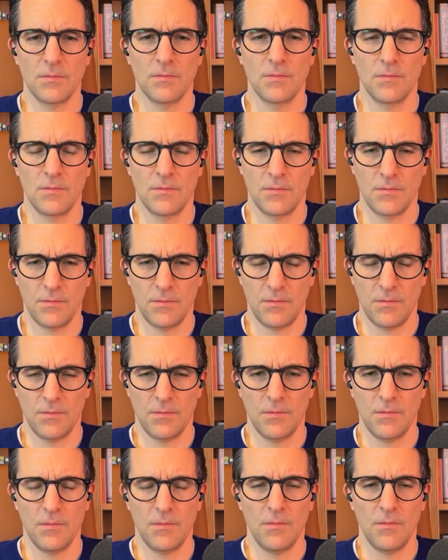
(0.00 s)

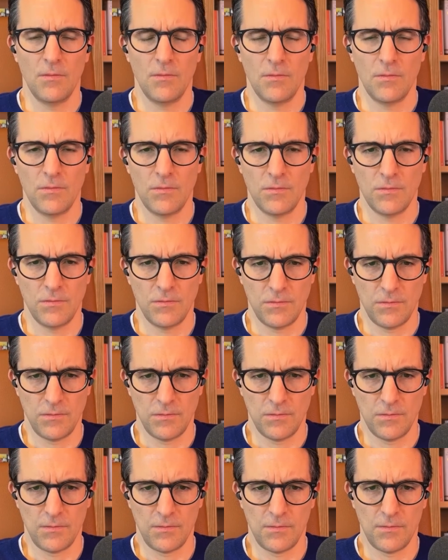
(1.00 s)

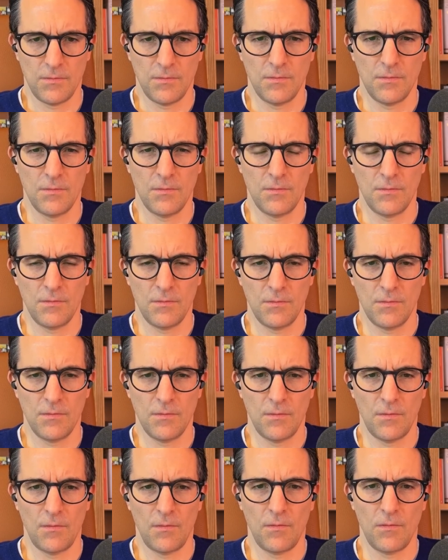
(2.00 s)

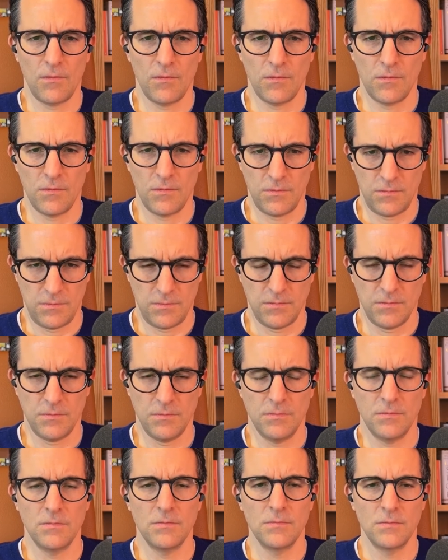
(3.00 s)

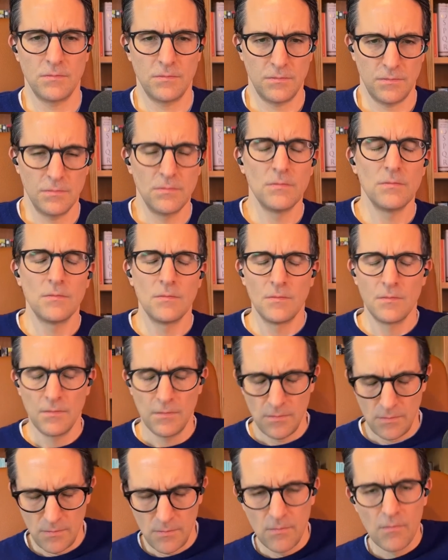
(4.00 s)

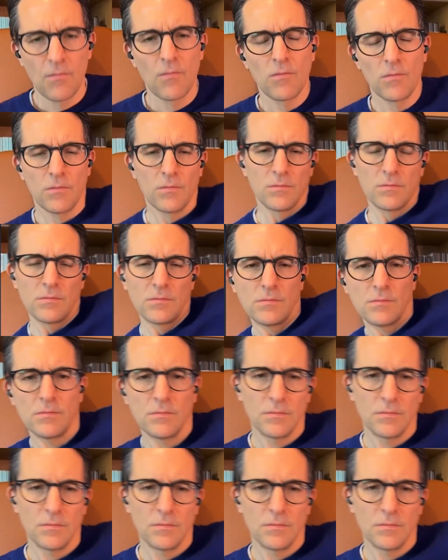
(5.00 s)
[no speech]